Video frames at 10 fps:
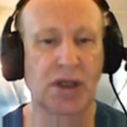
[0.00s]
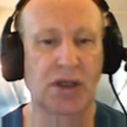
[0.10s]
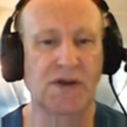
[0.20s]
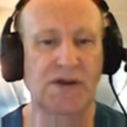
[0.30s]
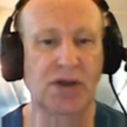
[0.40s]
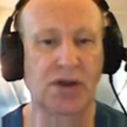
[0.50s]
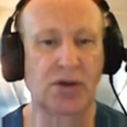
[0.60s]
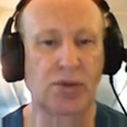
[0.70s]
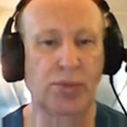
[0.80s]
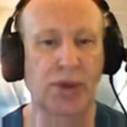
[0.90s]

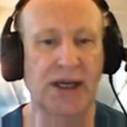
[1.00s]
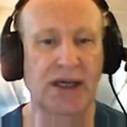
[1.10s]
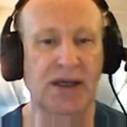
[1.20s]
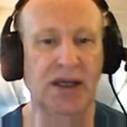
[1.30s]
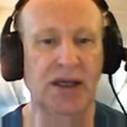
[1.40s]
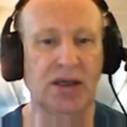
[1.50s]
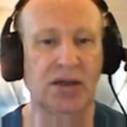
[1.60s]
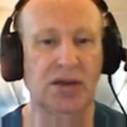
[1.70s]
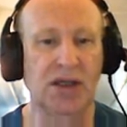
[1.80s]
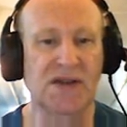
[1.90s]
so black king
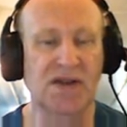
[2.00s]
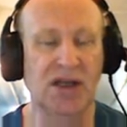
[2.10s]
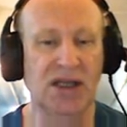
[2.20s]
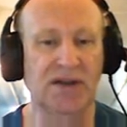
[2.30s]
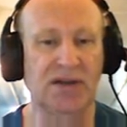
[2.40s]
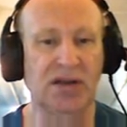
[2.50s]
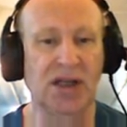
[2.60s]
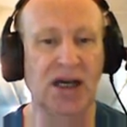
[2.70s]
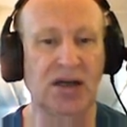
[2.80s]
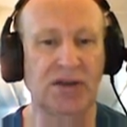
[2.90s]
is not
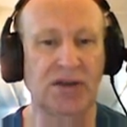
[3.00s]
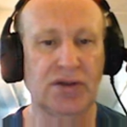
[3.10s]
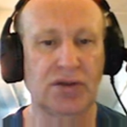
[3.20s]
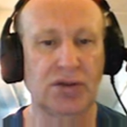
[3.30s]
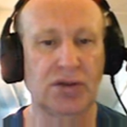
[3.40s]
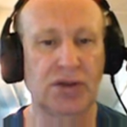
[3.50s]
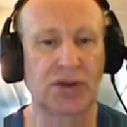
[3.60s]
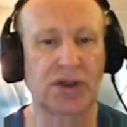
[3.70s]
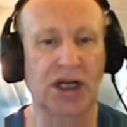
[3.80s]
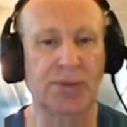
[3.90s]
allowed to
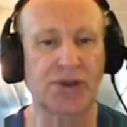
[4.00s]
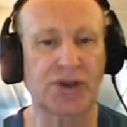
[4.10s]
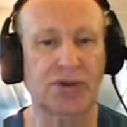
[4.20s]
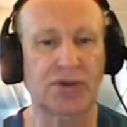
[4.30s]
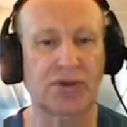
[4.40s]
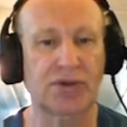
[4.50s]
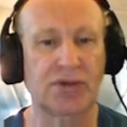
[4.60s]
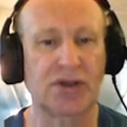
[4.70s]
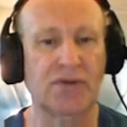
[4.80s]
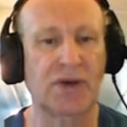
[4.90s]
capture
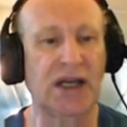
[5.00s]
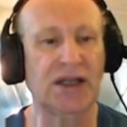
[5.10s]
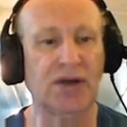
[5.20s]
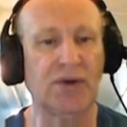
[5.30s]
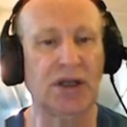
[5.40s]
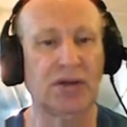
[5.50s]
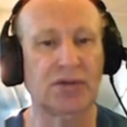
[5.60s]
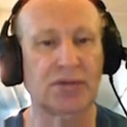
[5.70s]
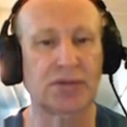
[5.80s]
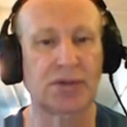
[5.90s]
the white queen.
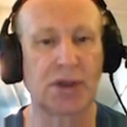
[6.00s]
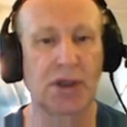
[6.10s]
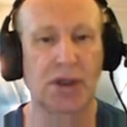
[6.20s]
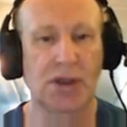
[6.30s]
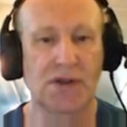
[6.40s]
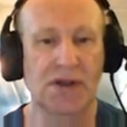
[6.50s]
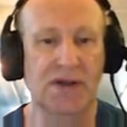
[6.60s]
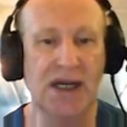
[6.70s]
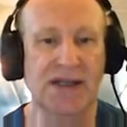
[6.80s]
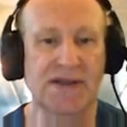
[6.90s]
So
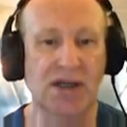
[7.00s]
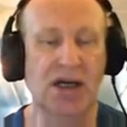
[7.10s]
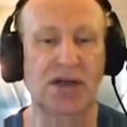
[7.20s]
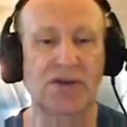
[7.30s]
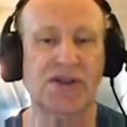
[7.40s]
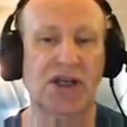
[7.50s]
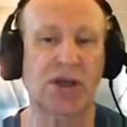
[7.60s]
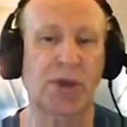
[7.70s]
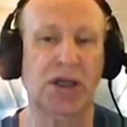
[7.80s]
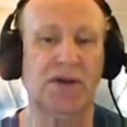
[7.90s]
that's how the
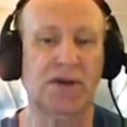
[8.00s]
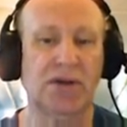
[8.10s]
checkmate